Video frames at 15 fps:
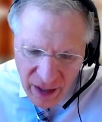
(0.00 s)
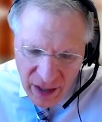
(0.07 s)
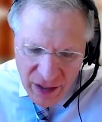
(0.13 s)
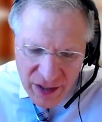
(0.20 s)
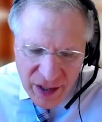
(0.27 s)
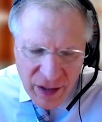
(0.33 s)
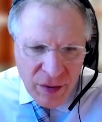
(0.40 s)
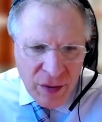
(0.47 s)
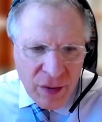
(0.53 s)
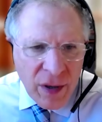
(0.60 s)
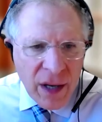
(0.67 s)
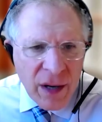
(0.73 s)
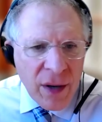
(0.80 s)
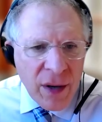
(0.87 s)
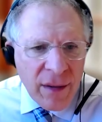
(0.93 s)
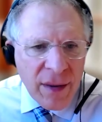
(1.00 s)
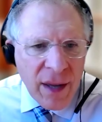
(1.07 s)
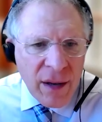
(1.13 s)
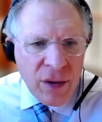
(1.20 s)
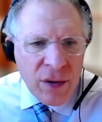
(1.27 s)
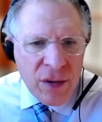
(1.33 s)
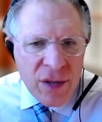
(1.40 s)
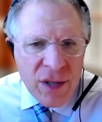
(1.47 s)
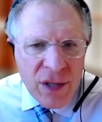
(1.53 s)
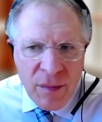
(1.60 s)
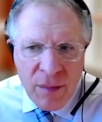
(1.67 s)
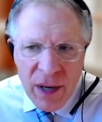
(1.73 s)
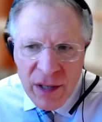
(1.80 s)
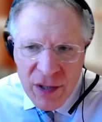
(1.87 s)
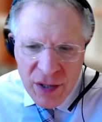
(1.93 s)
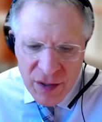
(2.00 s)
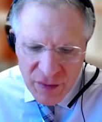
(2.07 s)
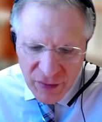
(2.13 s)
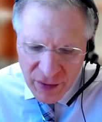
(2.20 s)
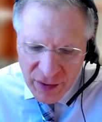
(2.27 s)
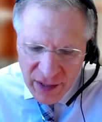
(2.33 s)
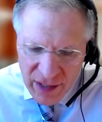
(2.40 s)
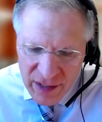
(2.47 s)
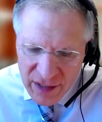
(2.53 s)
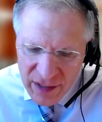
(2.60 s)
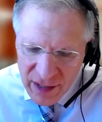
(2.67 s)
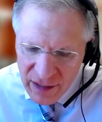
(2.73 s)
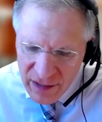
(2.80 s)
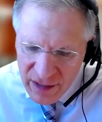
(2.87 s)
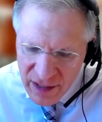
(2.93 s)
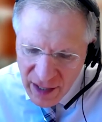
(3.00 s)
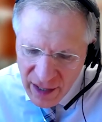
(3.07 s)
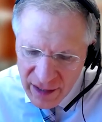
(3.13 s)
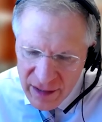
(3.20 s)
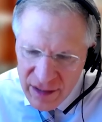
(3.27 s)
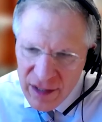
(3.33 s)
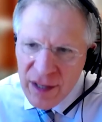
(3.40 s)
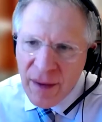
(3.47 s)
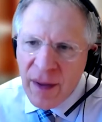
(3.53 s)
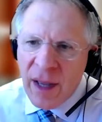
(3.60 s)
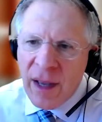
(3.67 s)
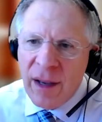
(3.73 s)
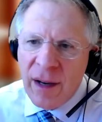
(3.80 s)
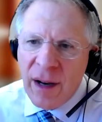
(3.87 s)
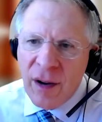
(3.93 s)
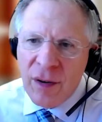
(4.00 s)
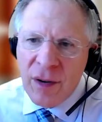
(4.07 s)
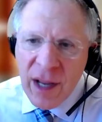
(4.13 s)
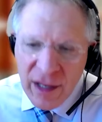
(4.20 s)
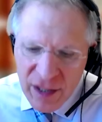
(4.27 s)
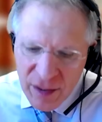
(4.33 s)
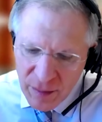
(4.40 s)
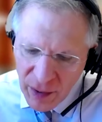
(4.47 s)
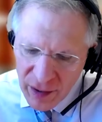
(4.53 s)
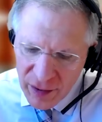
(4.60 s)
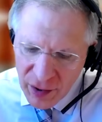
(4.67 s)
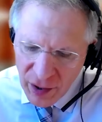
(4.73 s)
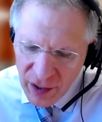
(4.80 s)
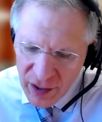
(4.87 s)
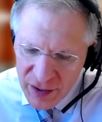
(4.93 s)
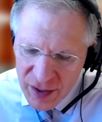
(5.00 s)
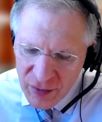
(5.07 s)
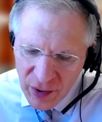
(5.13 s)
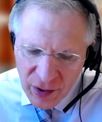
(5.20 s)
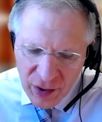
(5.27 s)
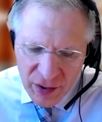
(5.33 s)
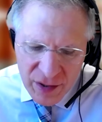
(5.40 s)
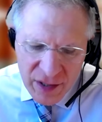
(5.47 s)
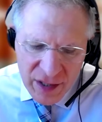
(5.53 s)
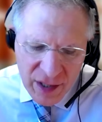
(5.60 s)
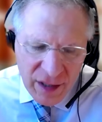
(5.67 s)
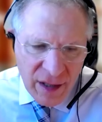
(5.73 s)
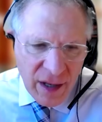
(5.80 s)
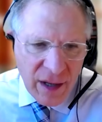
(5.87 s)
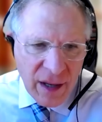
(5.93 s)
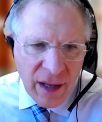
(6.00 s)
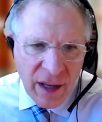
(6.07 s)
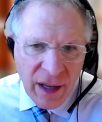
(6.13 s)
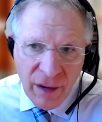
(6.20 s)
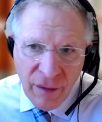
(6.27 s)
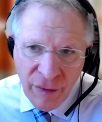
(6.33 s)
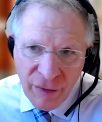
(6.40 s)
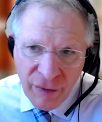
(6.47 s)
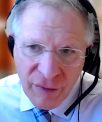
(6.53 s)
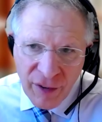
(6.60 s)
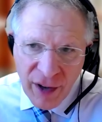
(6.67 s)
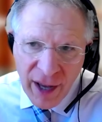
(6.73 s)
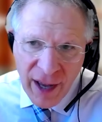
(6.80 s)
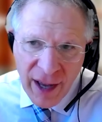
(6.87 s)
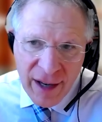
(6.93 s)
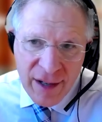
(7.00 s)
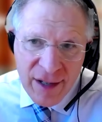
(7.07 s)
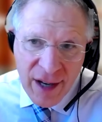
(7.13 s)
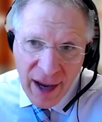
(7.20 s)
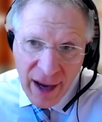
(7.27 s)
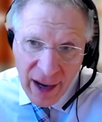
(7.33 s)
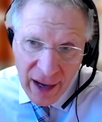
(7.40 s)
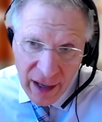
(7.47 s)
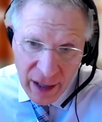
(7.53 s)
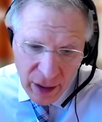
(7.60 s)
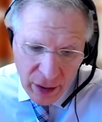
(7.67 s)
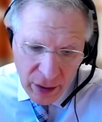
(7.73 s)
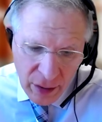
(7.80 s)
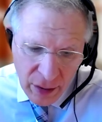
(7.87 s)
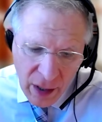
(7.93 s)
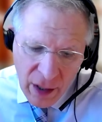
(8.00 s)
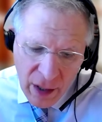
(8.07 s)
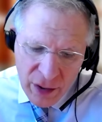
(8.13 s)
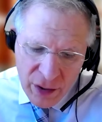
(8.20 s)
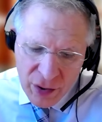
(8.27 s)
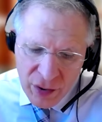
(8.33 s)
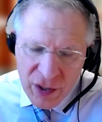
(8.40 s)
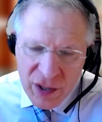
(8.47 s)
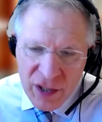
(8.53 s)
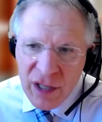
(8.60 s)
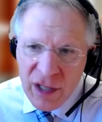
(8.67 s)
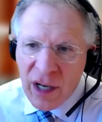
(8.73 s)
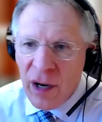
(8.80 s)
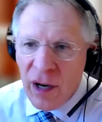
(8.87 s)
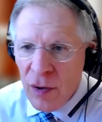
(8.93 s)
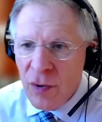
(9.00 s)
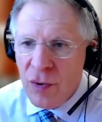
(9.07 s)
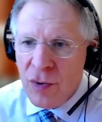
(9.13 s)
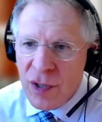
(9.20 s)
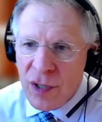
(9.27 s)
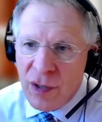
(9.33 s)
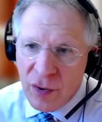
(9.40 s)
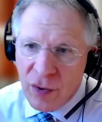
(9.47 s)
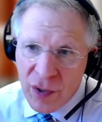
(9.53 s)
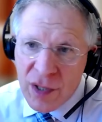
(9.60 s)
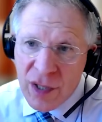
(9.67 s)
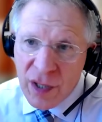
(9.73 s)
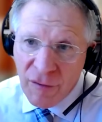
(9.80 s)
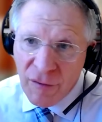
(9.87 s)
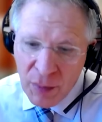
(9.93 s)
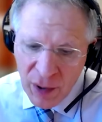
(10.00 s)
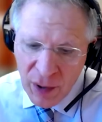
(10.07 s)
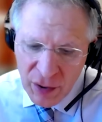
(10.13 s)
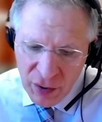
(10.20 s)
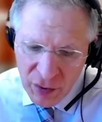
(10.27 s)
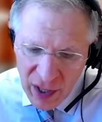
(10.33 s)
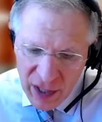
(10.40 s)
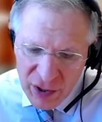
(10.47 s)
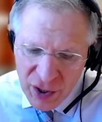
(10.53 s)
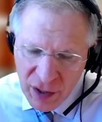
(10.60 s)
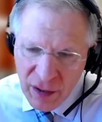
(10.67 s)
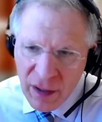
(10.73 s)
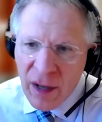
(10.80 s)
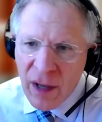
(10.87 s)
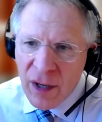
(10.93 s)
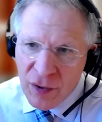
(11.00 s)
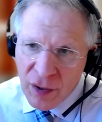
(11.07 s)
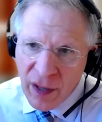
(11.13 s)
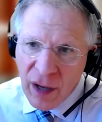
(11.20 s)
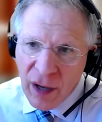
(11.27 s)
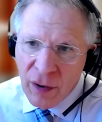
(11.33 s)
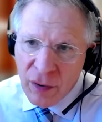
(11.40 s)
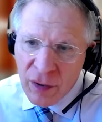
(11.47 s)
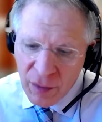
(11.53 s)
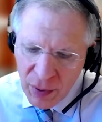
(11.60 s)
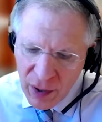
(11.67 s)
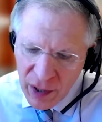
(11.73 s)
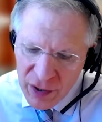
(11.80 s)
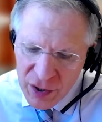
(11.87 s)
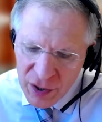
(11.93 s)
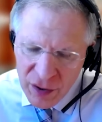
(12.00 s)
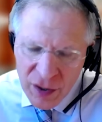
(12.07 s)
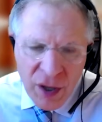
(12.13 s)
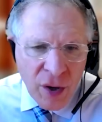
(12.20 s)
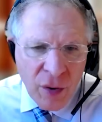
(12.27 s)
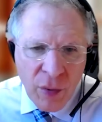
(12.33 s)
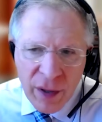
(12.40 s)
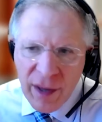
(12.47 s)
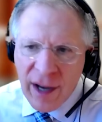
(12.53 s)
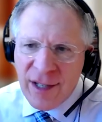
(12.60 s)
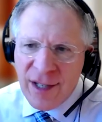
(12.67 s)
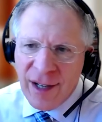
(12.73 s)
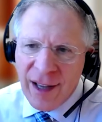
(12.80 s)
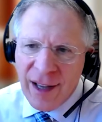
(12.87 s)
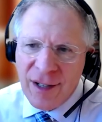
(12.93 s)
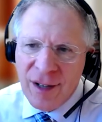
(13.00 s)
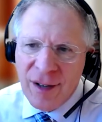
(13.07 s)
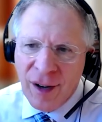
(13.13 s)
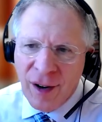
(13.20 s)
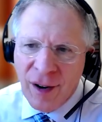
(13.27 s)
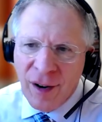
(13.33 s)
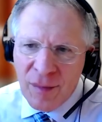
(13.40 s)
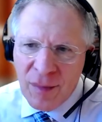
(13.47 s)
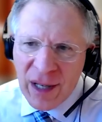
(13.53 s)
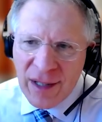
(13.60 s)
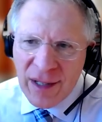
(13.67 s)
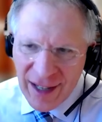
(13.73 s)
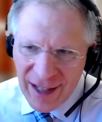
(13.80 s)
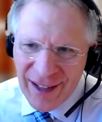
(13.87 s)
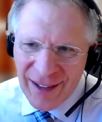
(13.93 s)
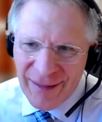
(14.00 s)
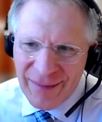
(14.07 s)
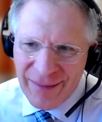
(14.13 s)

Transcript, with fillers: So, Eric, thank you so much for these insights. In our next podcast, we'll consider if and how to disclose the risk of progression to the older patient with isolated RBD.